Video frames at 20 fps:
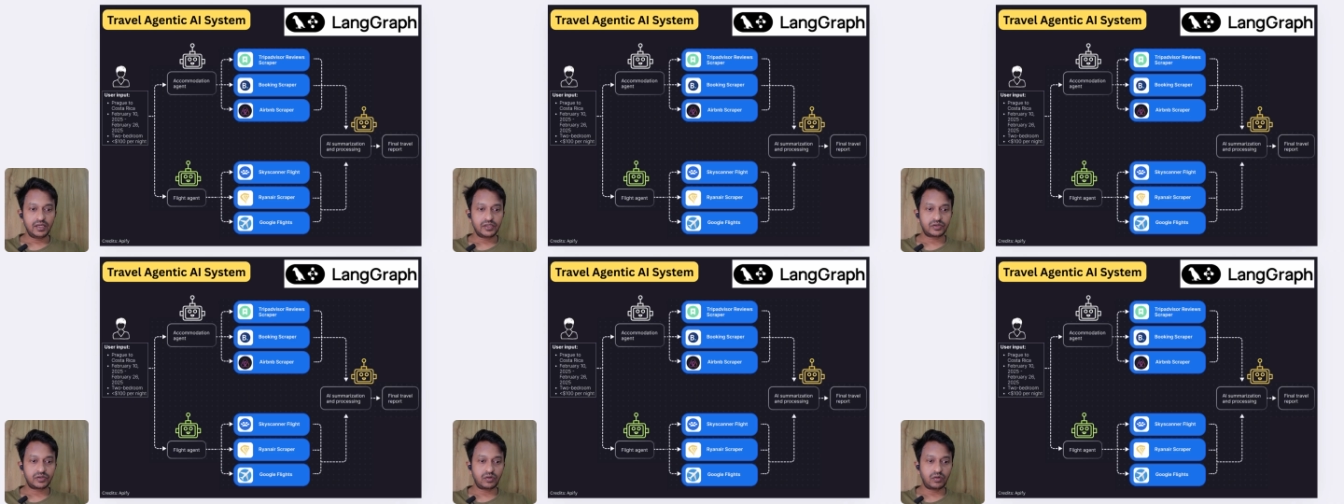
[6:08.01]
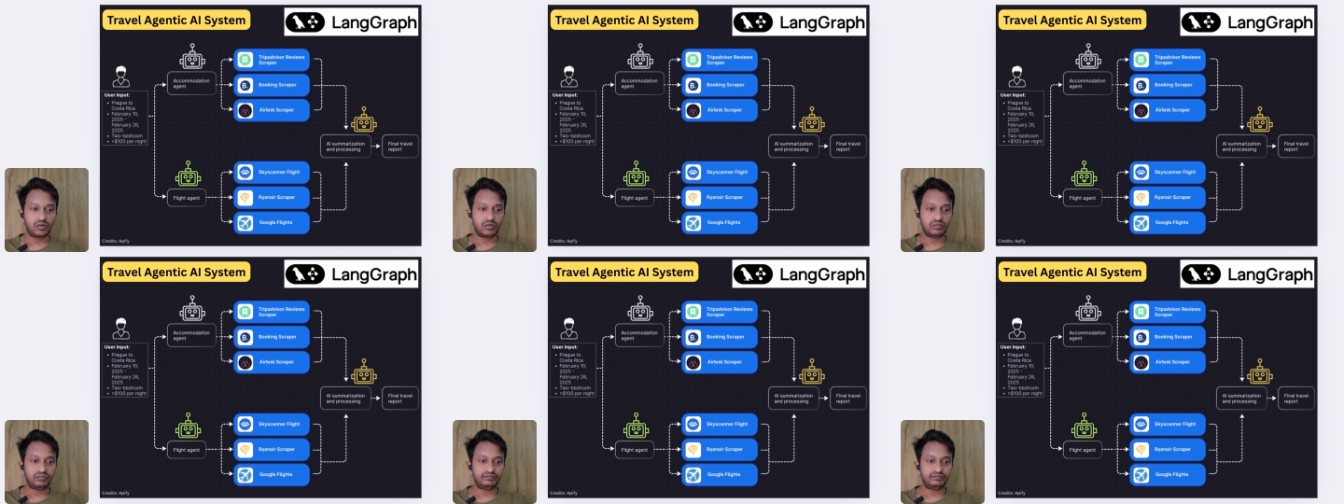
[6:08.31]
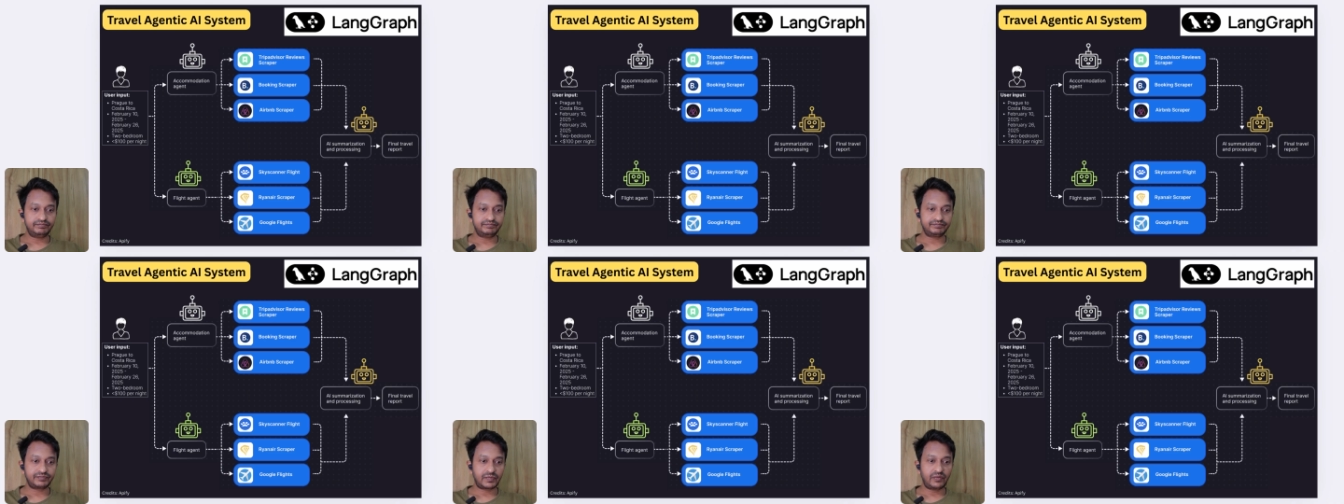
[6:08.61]
So
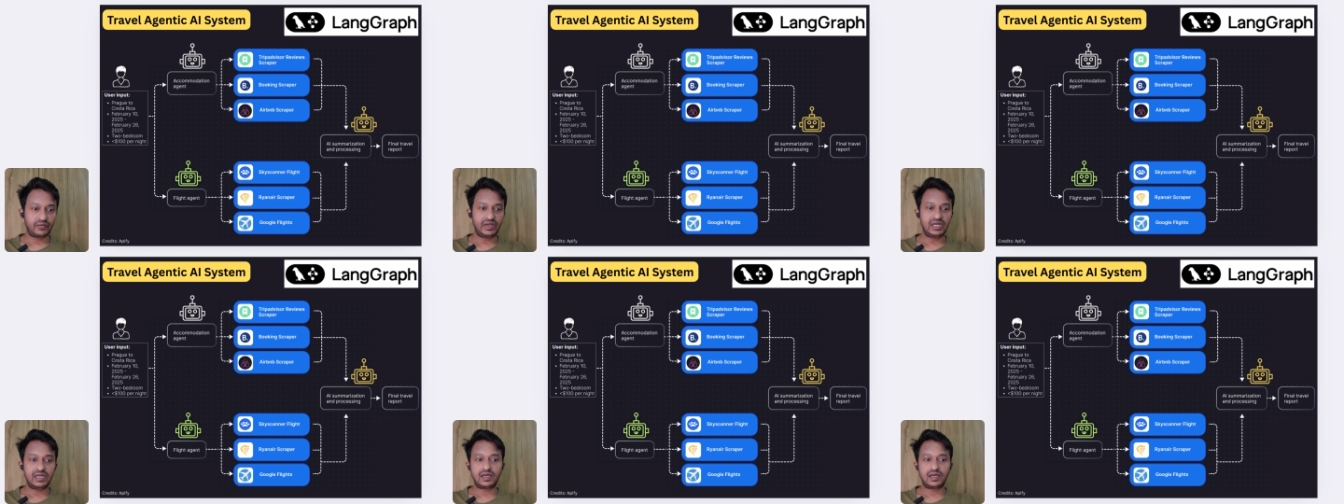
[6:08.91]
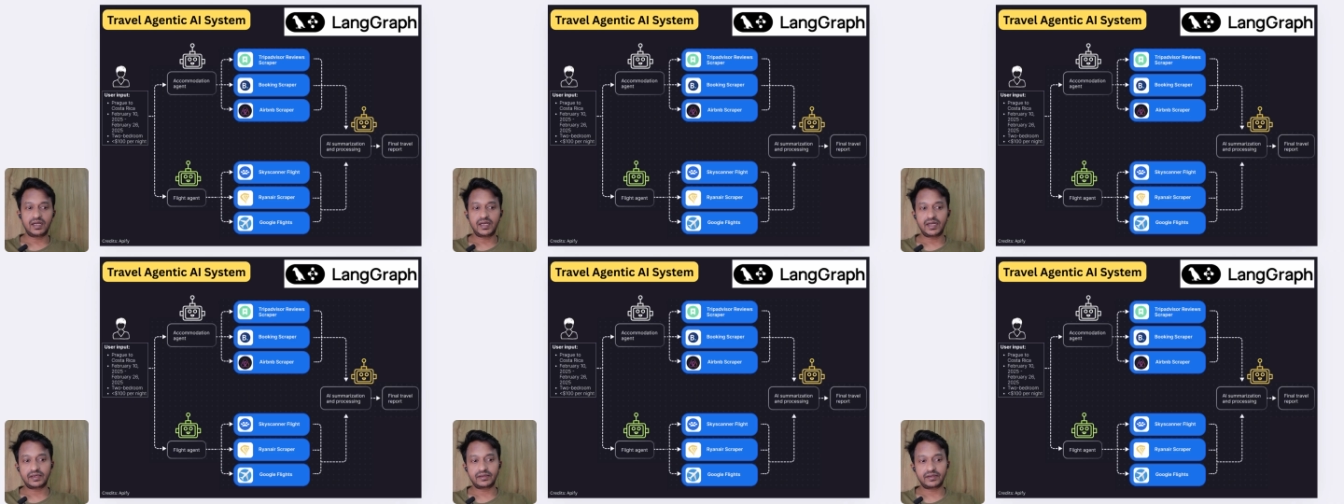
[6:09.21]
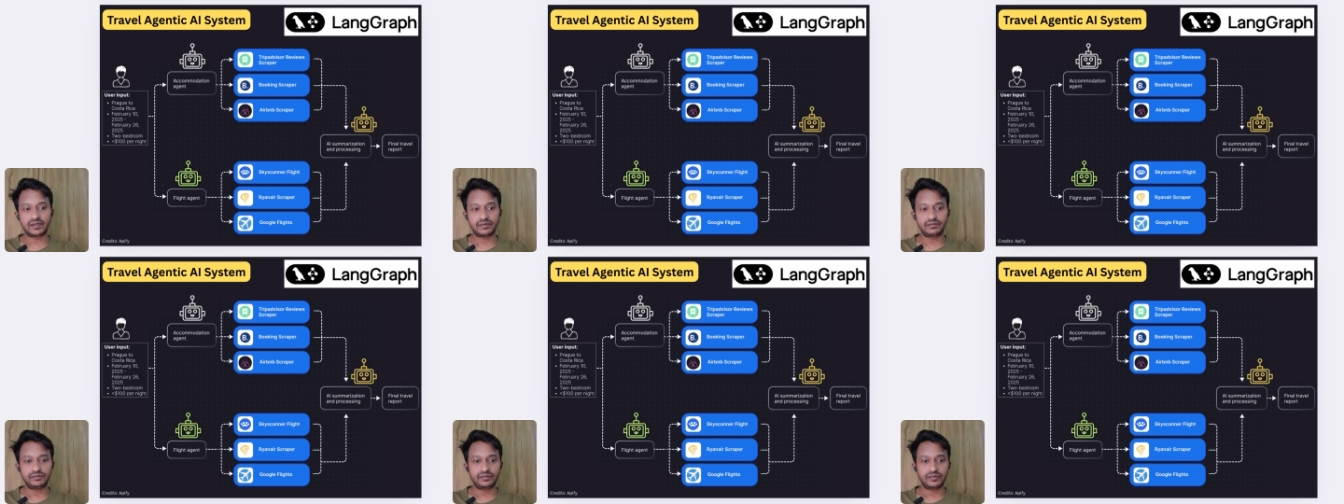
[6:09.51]
we'll
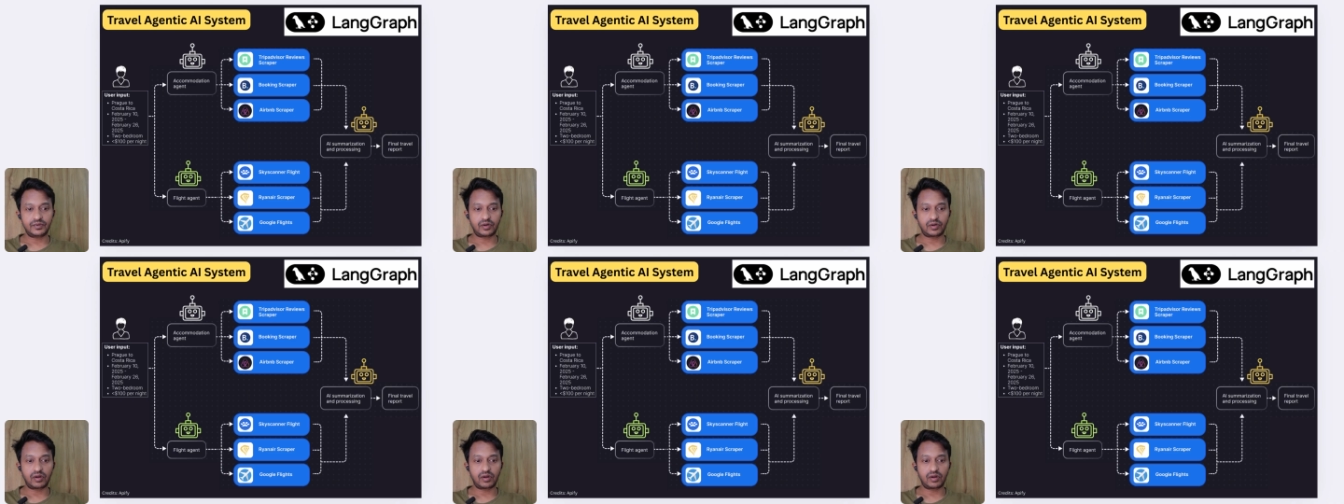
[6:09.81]
connect them,